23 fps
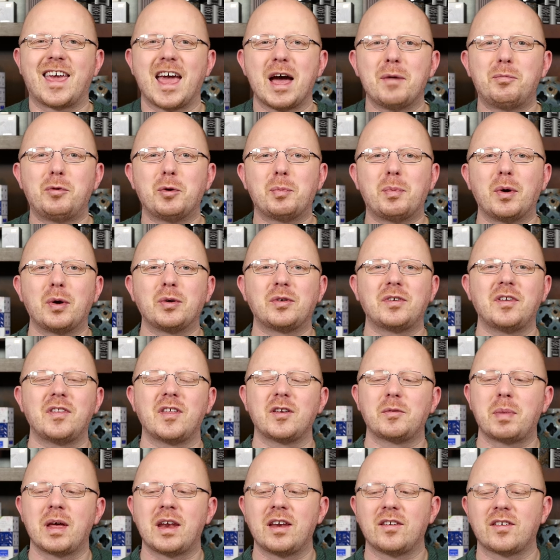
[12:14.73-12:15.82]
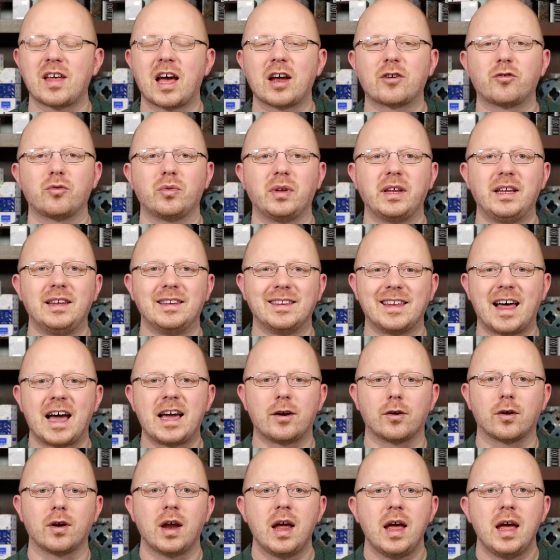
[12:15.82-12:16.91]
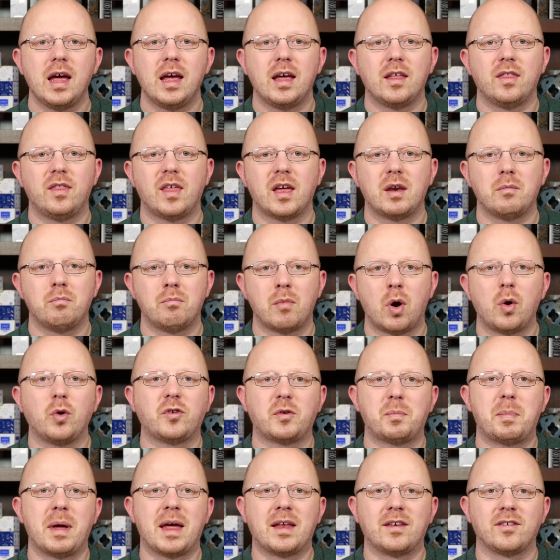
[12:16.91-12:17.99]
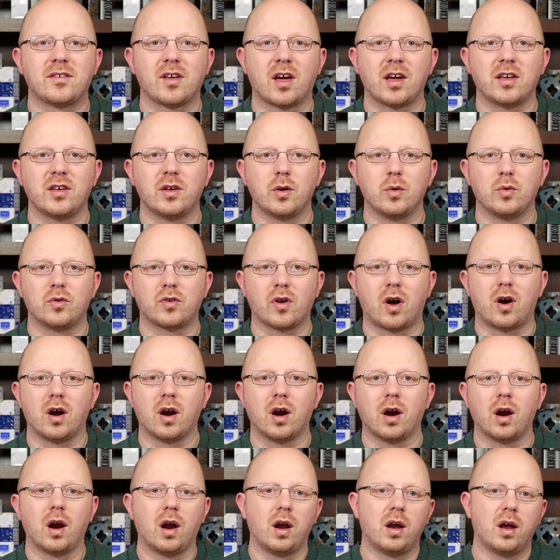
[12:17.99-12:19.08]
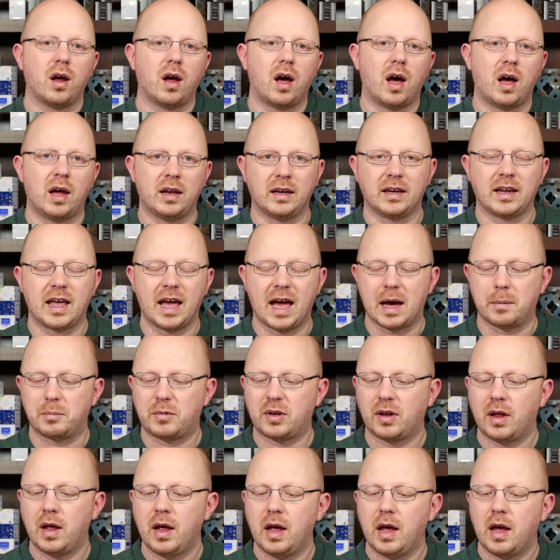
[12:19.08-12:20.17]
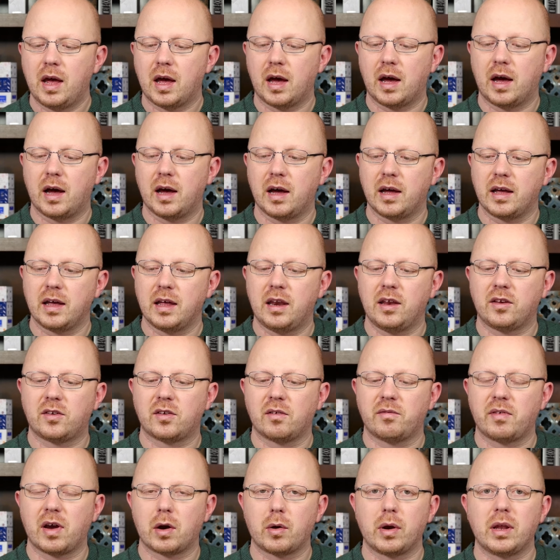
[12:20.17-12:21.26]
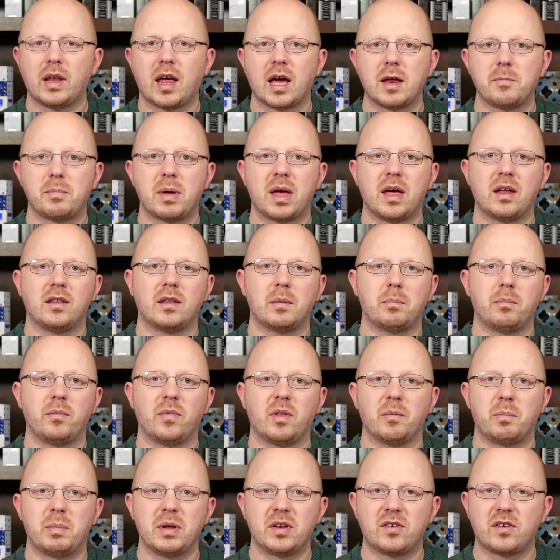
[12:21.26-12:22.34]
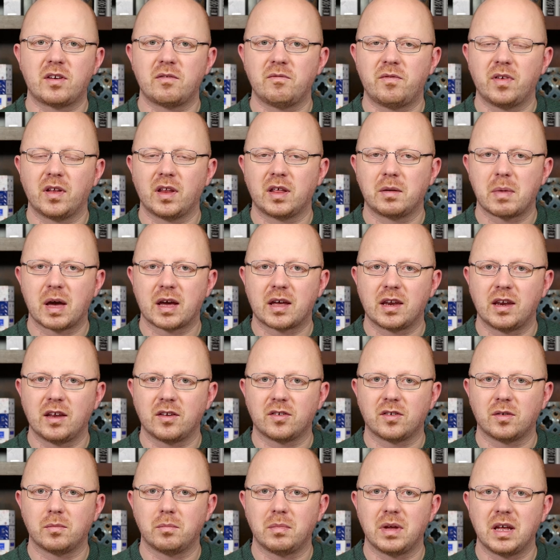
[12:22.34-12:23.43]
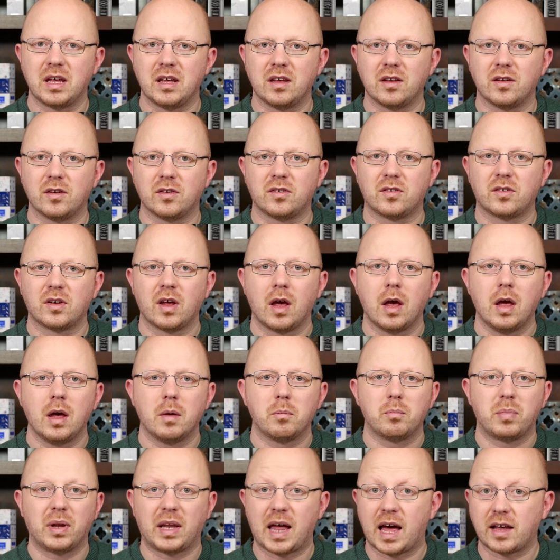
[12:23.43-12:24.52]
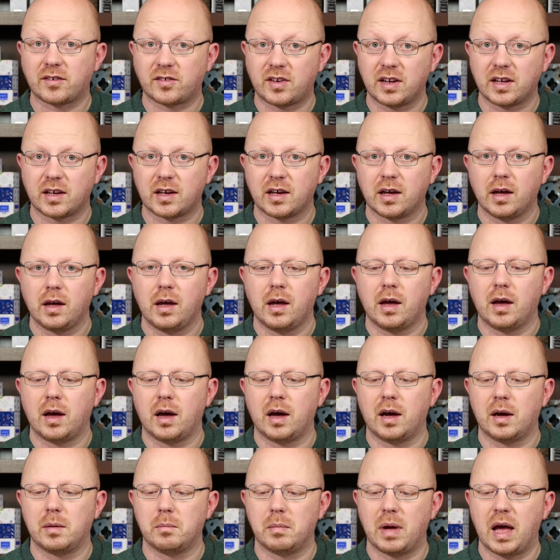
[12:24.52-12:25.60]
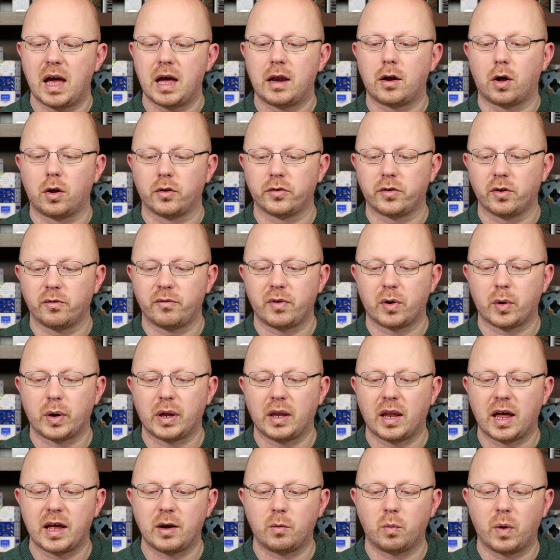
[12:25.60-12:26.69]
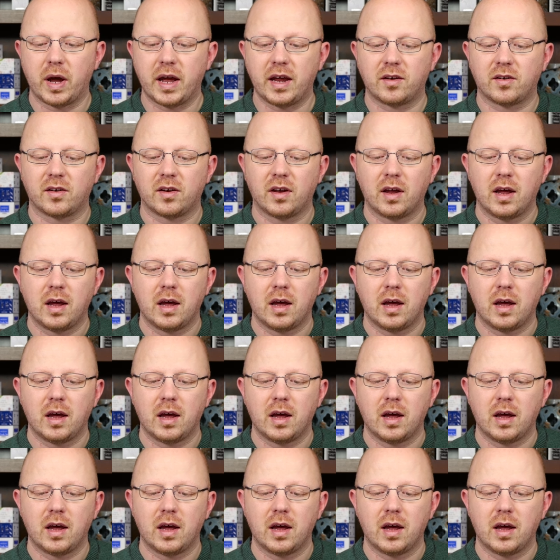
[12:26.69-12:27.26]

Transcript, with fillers: capped or posted, this pen is actually lighter than most pens I use are uncapped. Uh, it is a very light pen. The, the piston filling mechanism is plastic um, and also very lightweight.